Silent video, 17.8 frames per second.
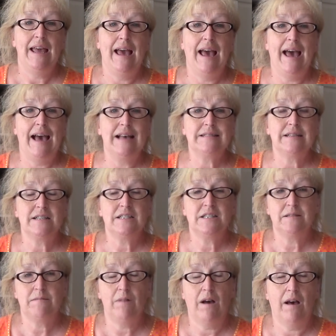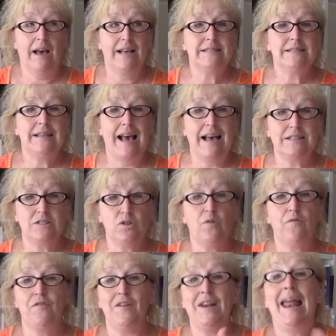as
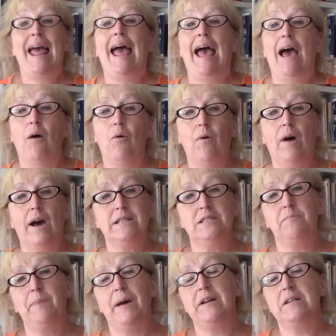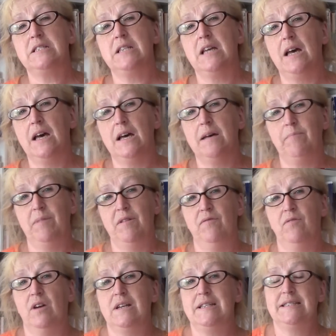of now, I spoke to her
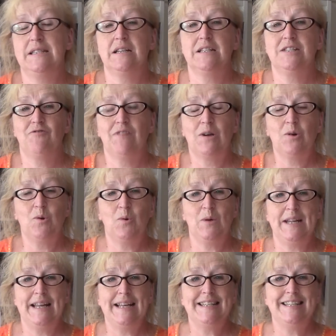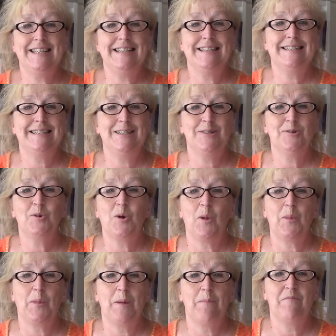before I started recording. She's still
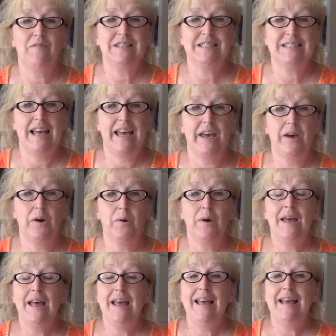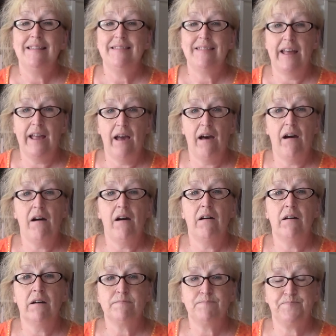got them for sale. They
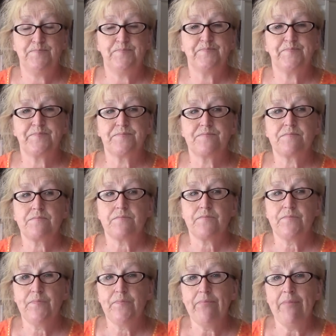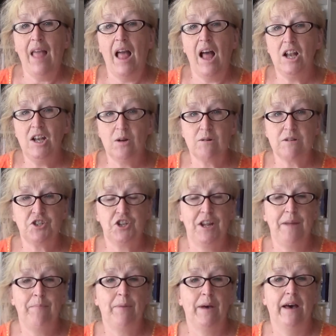are a lot
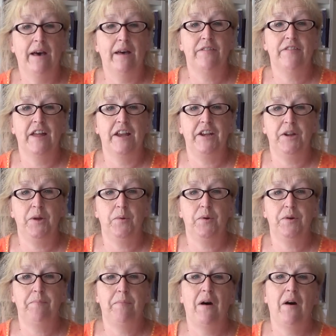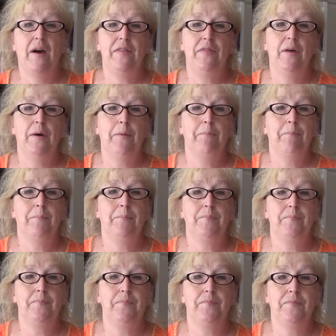cheaper than you would buy them
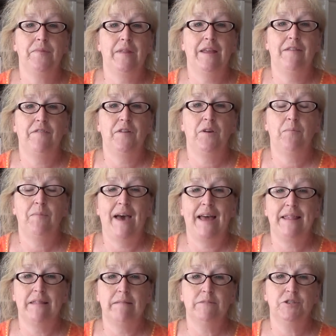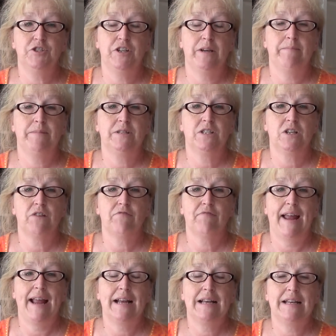if you had them shipped
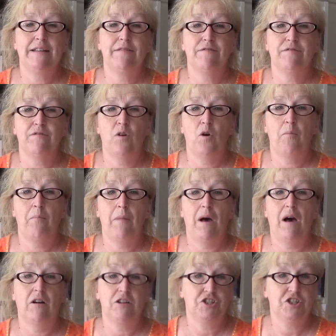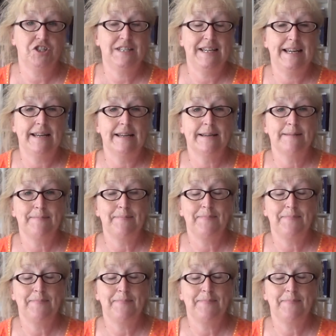directly from Argentina.